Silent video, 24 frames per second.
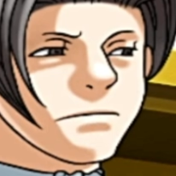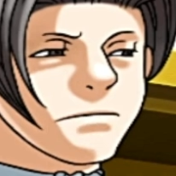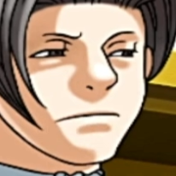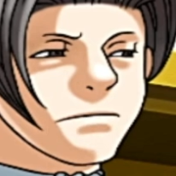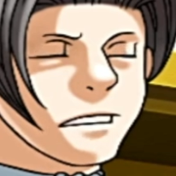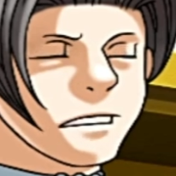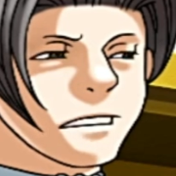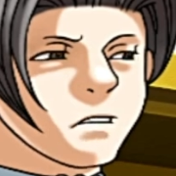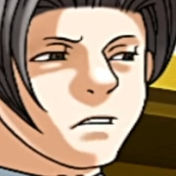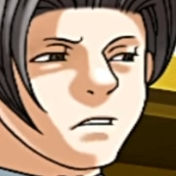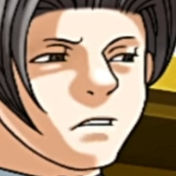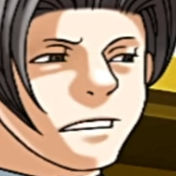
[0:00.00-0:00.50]
But
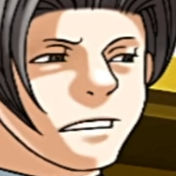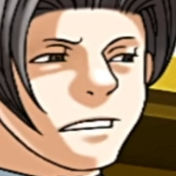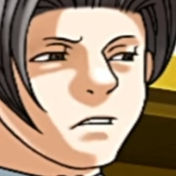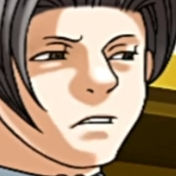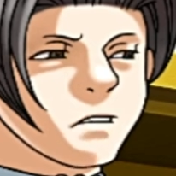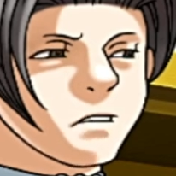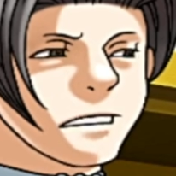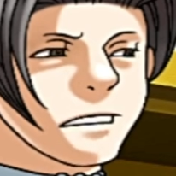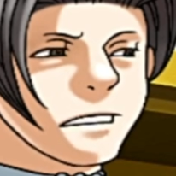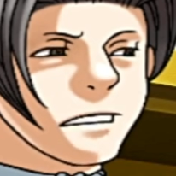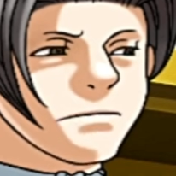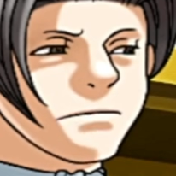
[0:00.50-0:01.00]
now, you
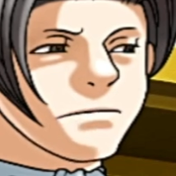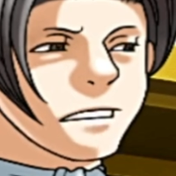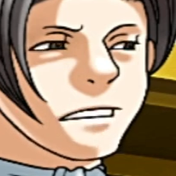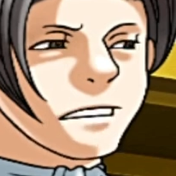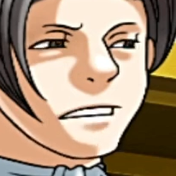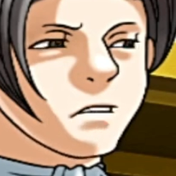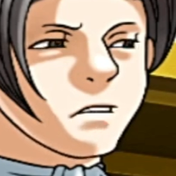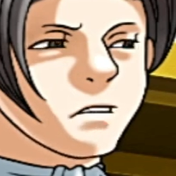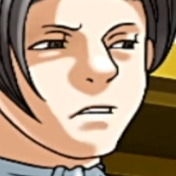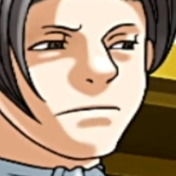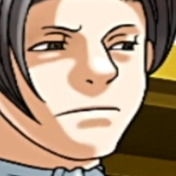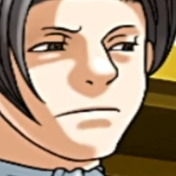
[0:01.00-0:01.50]
say you
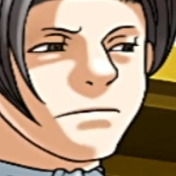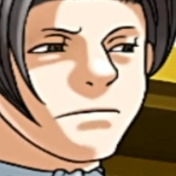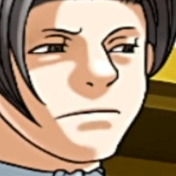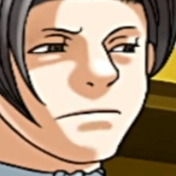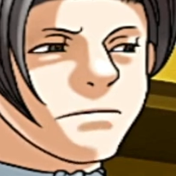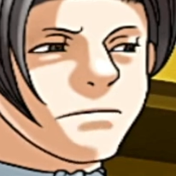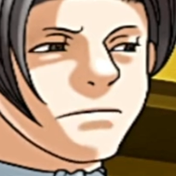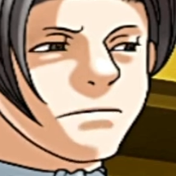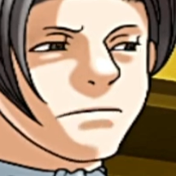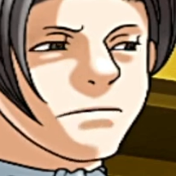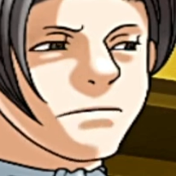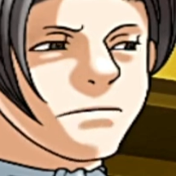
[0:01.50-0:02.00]
saw the victim
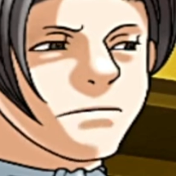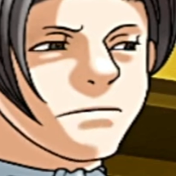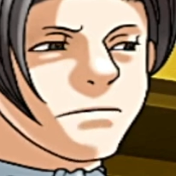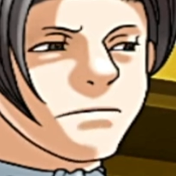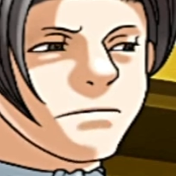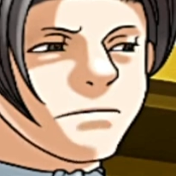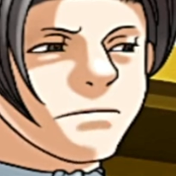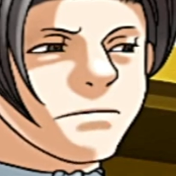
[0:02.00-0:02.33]
bleeding.